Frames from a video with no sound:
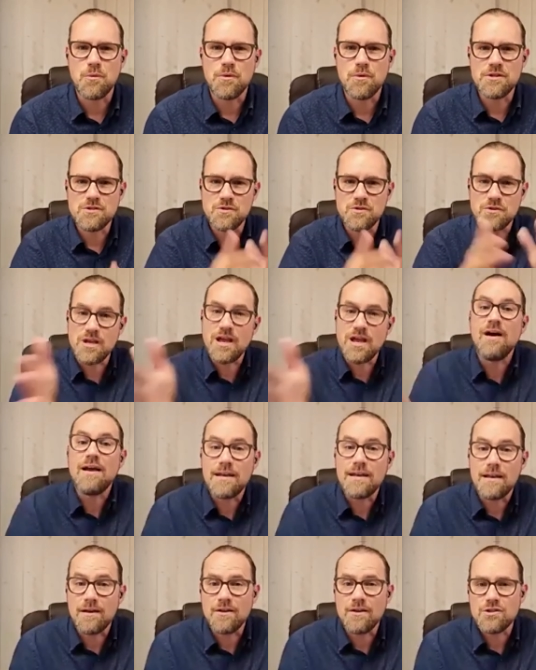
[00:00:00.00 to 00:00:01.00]
There's sort of
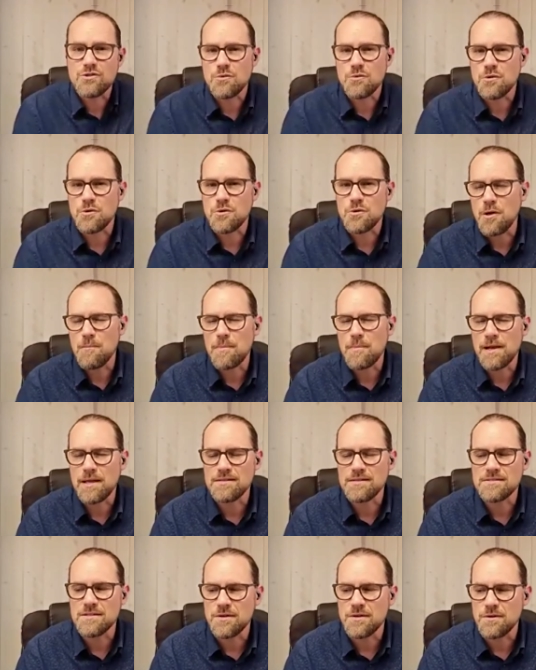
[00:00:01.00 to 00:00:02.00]
guidelines you want to put in
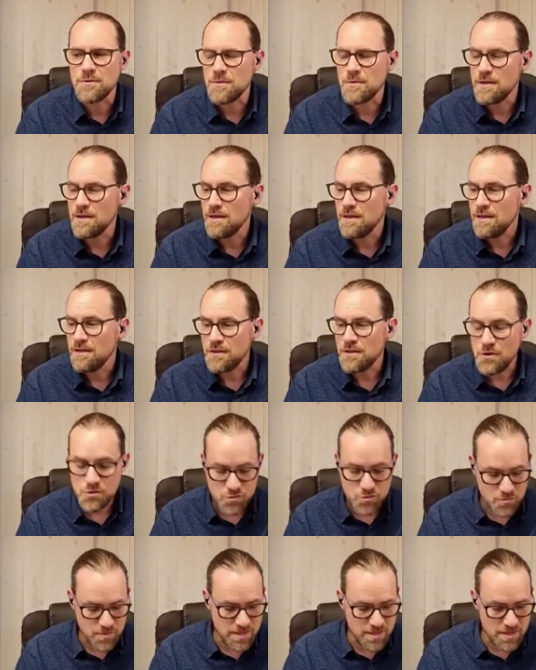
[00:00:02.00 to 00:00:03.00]
place. So those
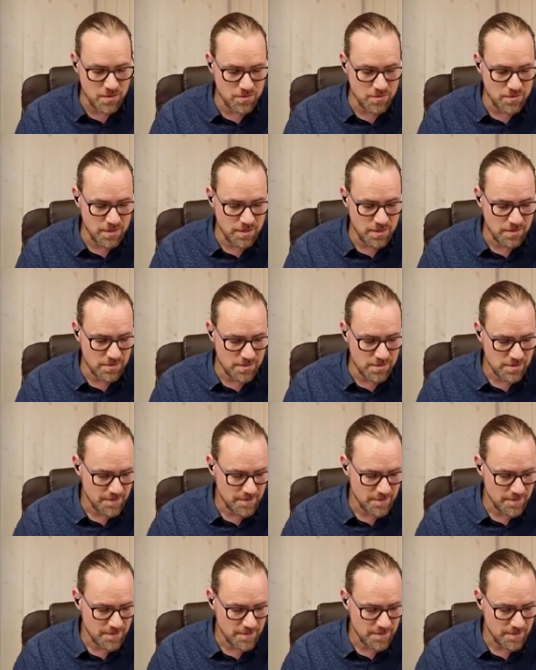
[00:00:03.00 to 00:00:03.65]
are really good things.